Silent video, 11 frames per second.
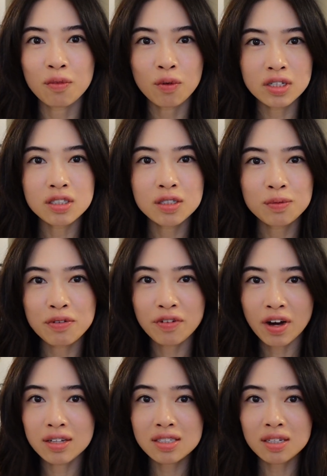once we
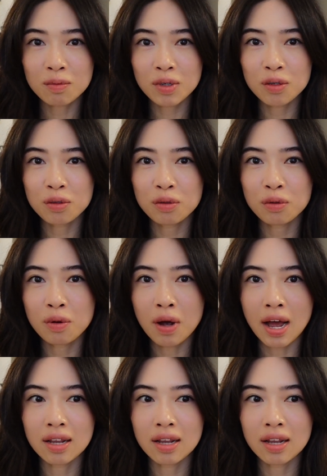find someone who